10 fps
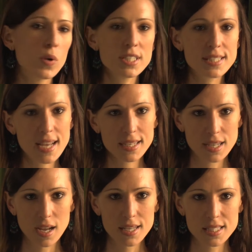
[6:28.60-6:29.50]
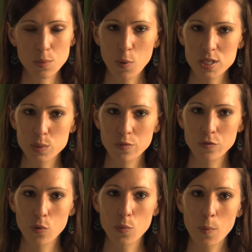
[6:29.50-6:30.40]
Which sector is supposed to
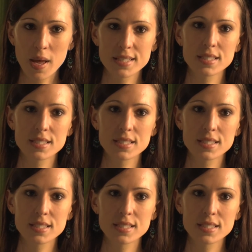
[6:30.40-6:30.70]
perform the best